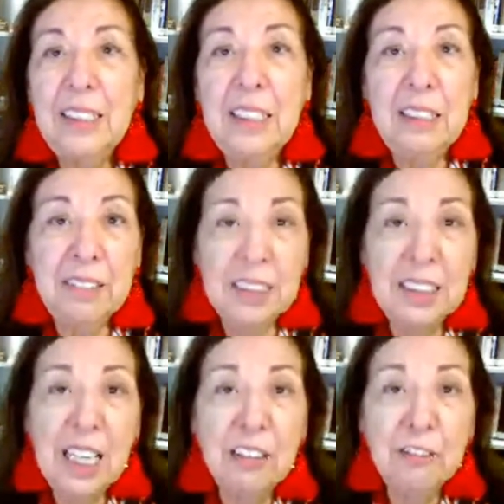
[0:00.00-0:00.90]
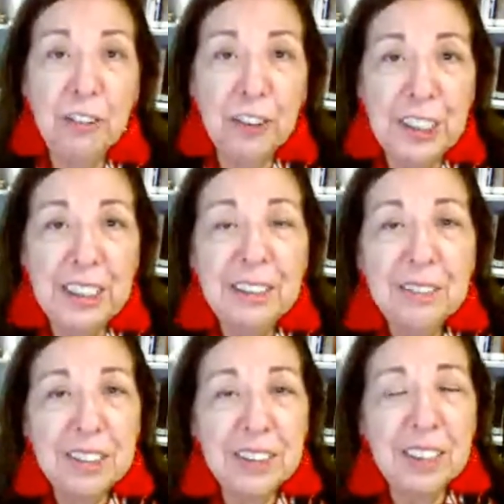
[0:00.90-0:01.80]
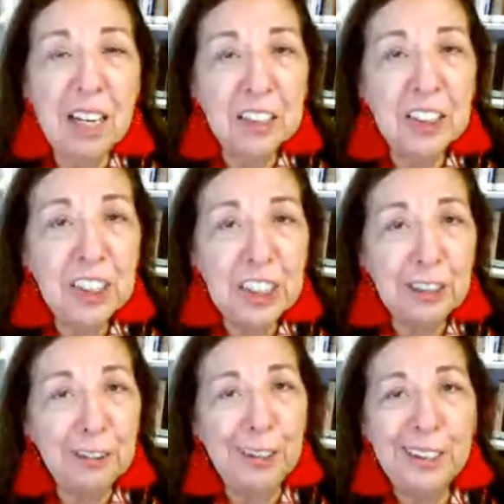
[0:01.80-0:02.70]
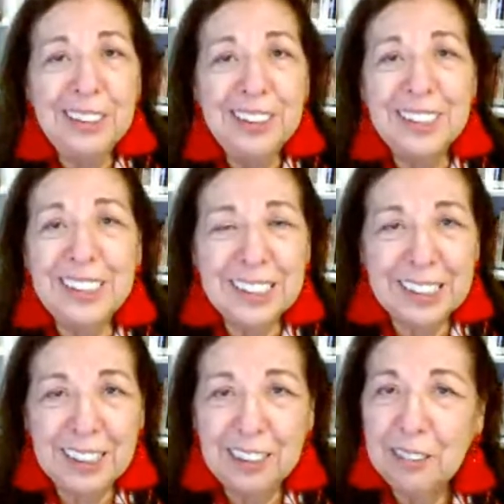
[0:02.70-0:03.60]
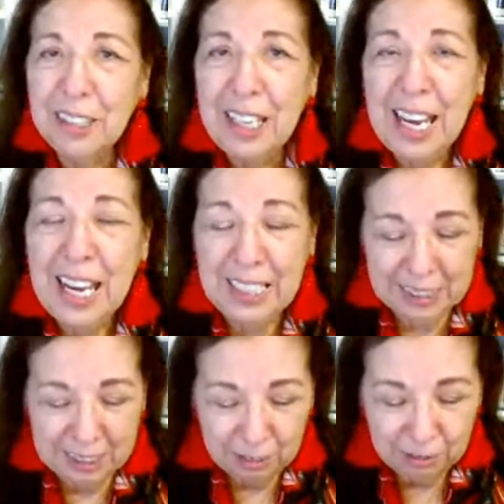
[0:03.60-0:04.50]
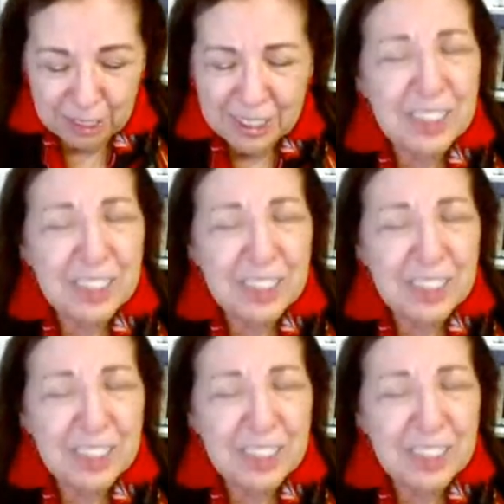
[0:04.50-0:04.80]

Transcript: lives in California. She's an octogenarian. She's still active.